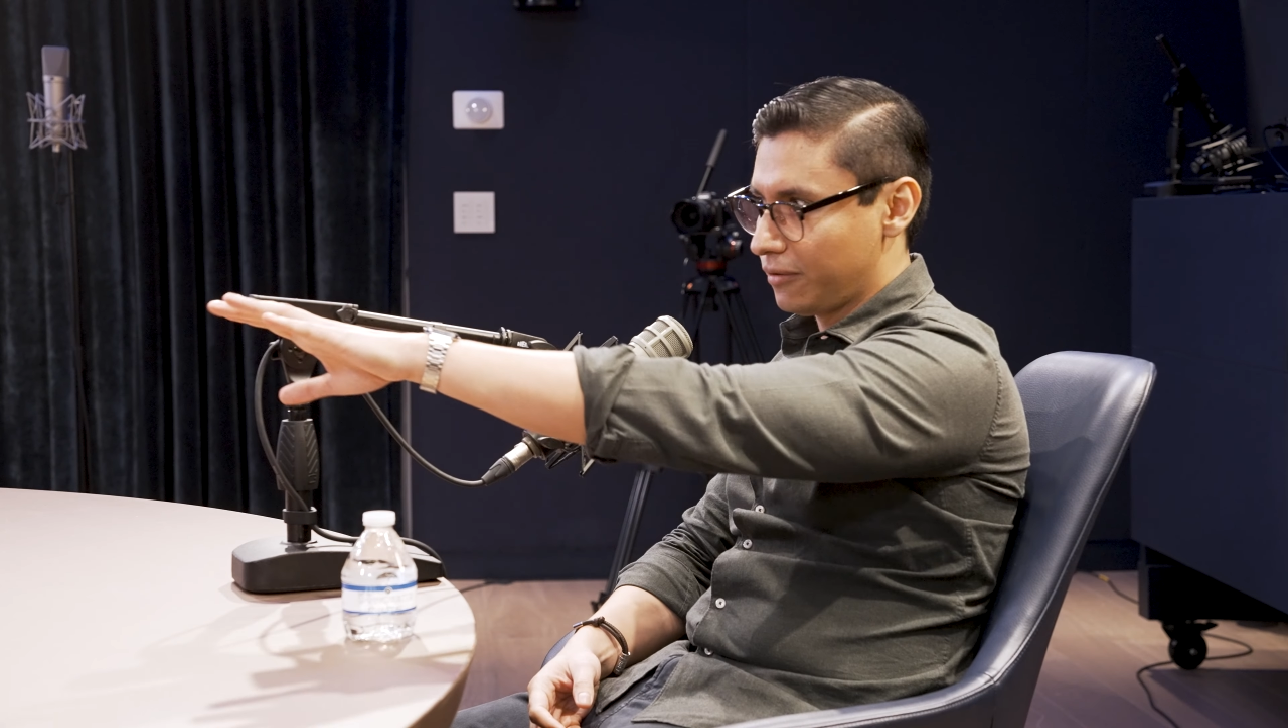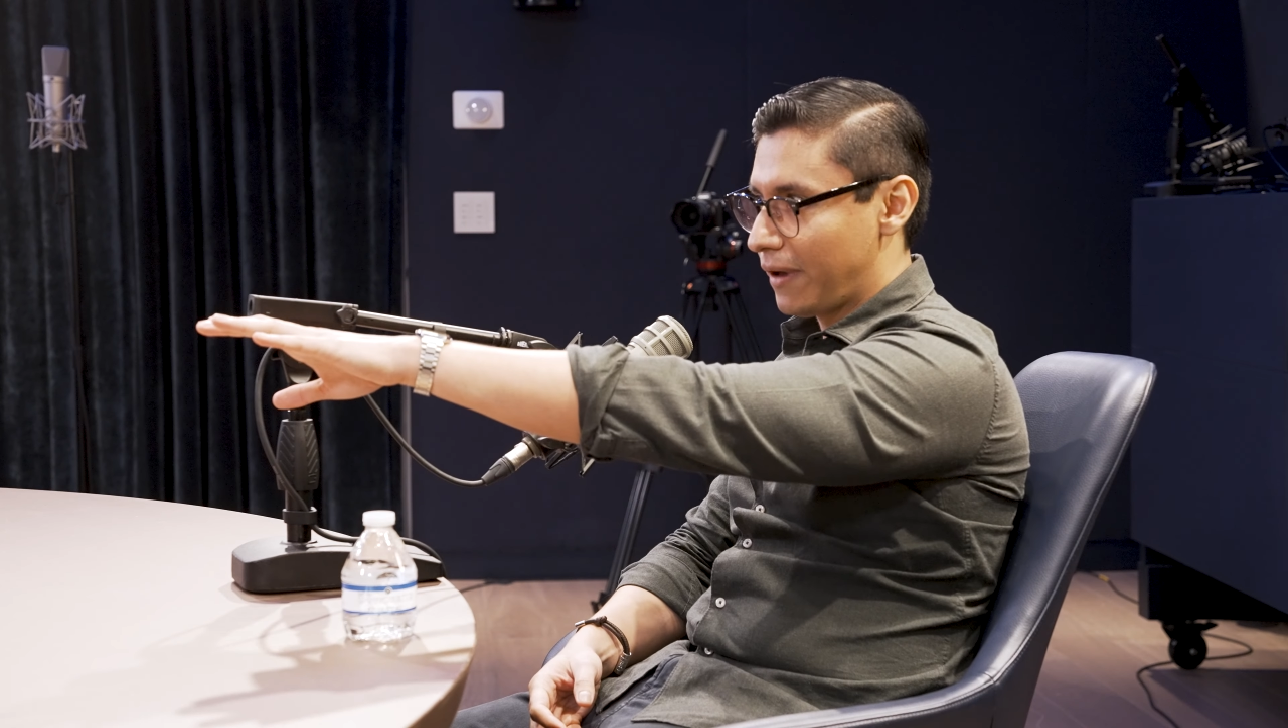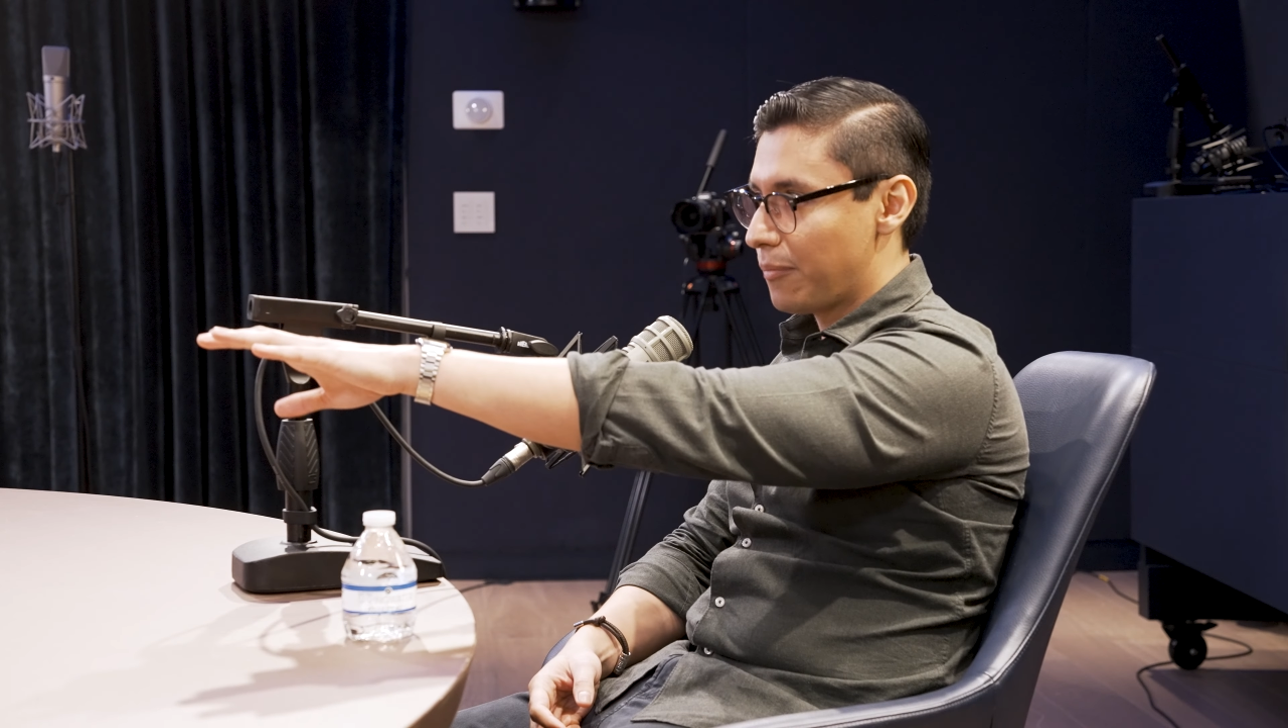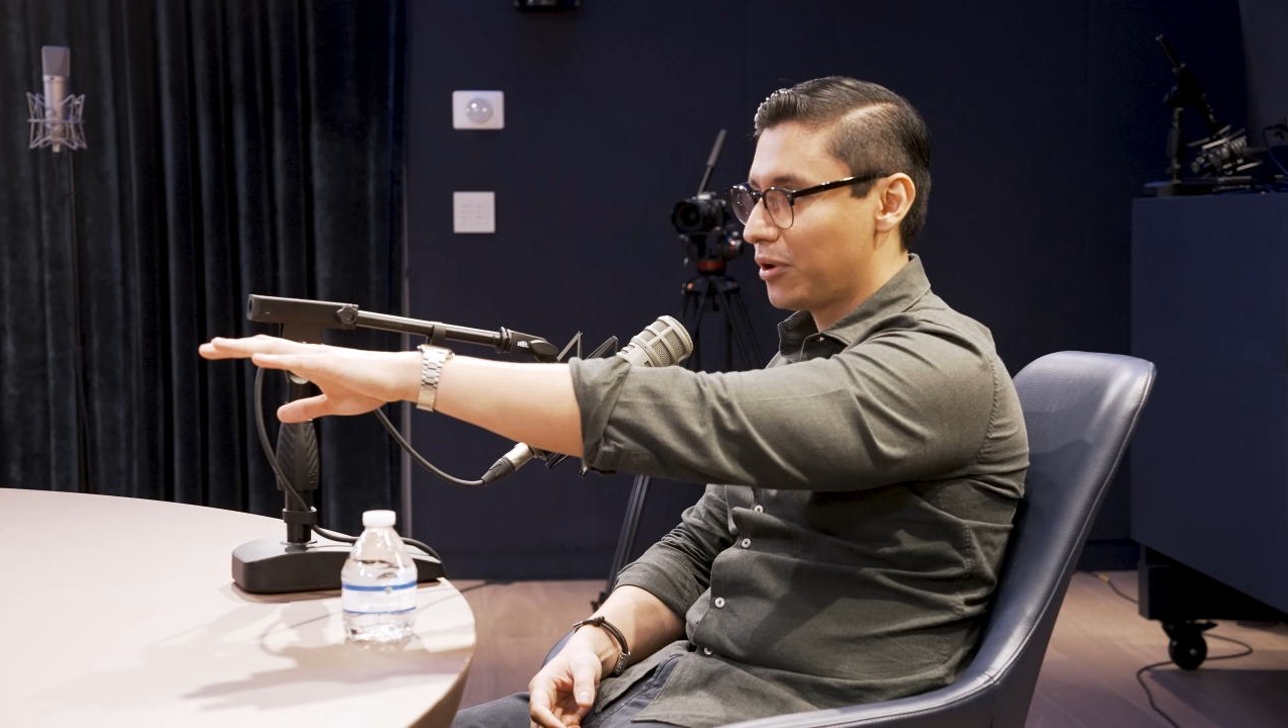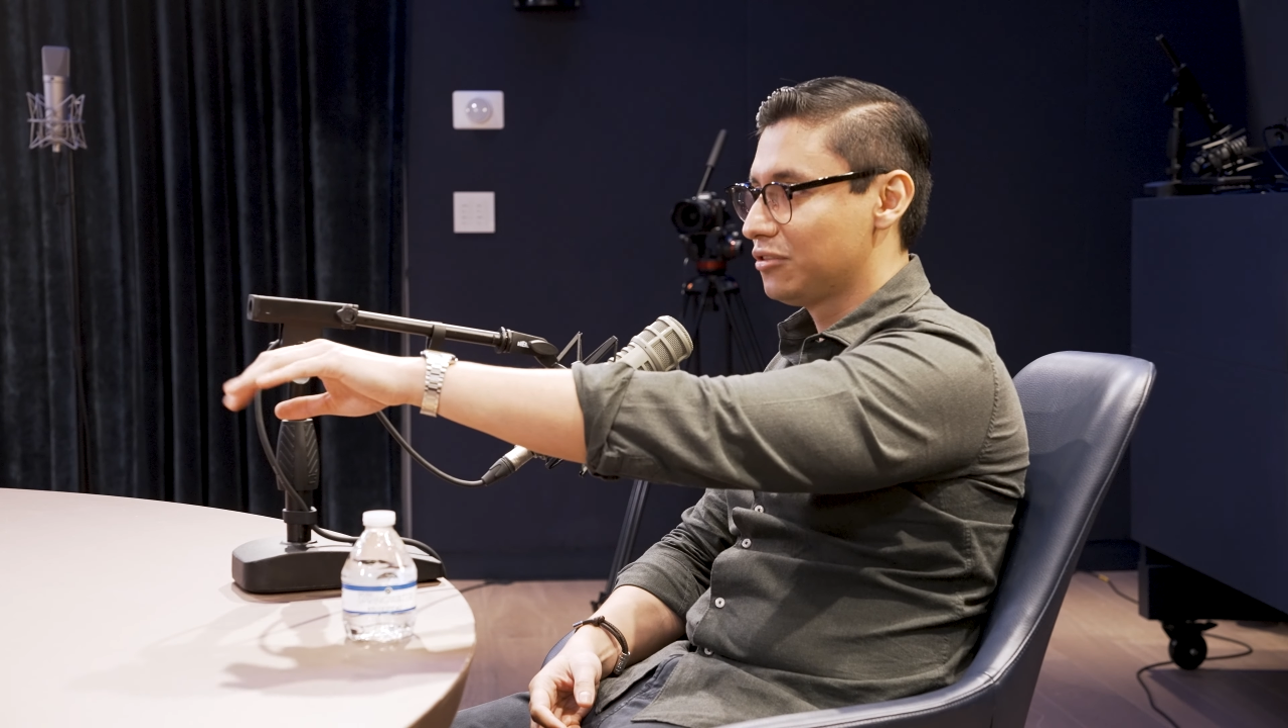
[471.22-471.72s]
cost
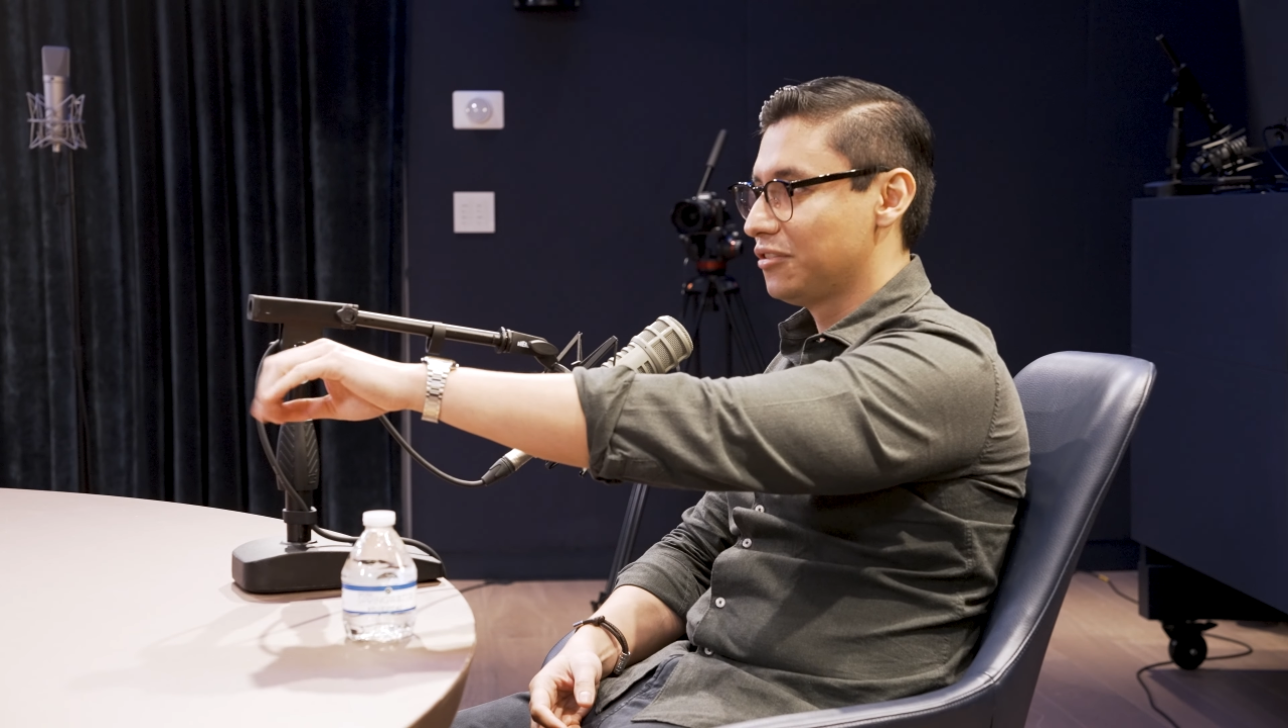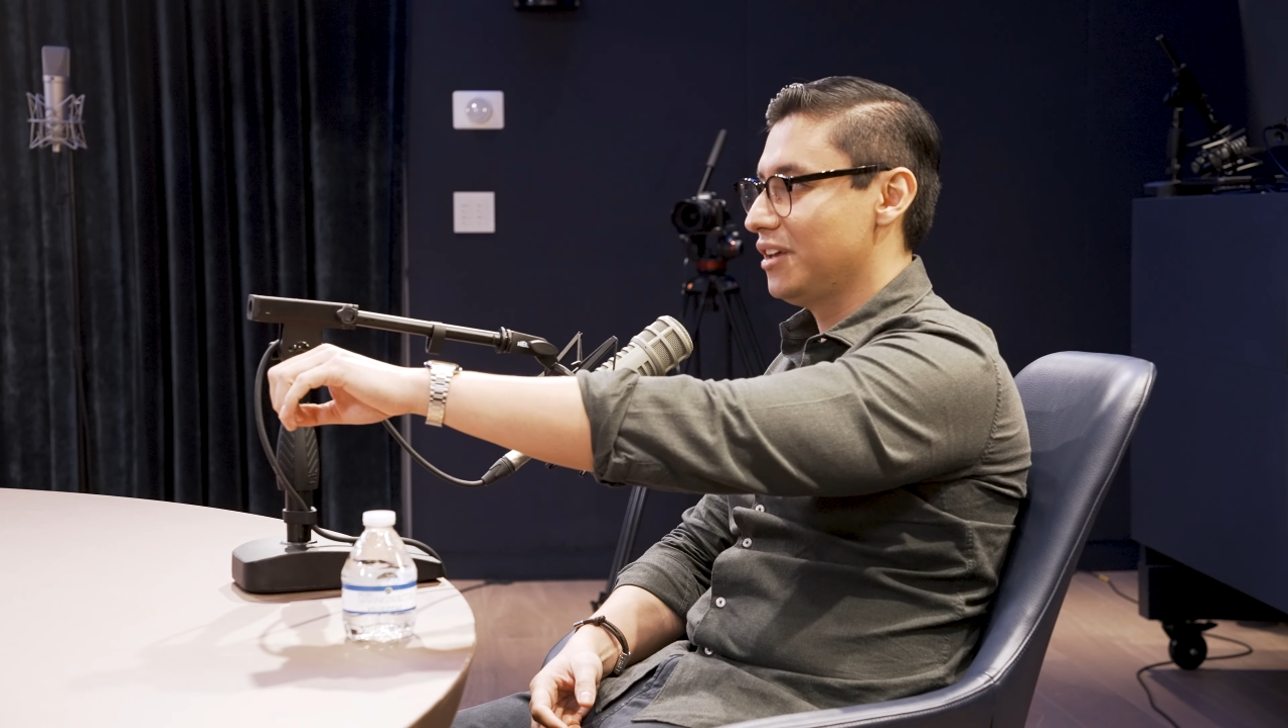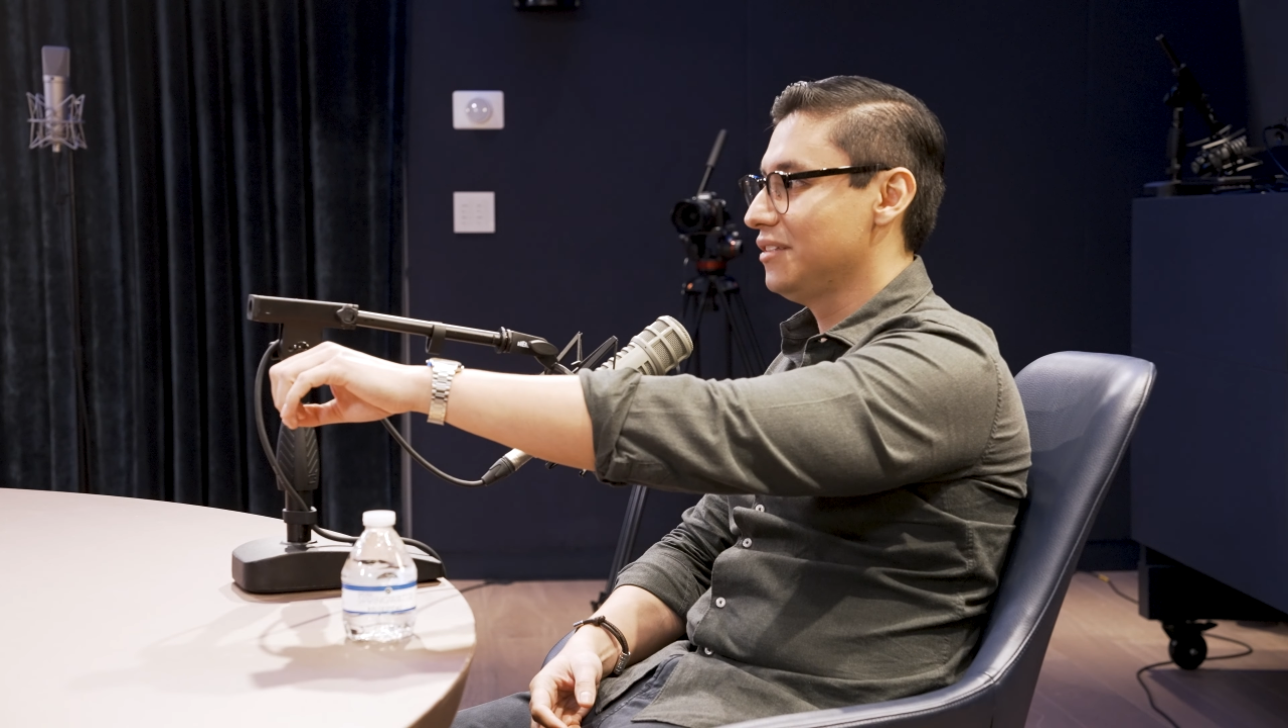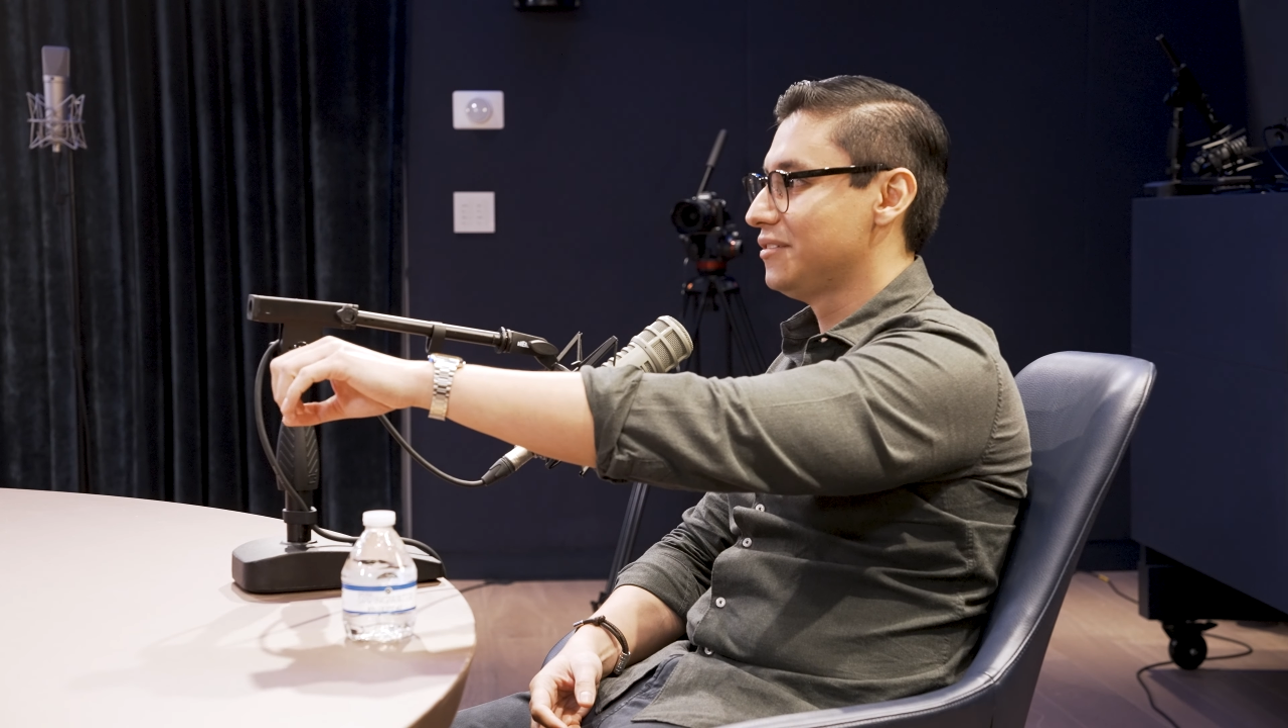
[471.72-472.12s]
of capital today,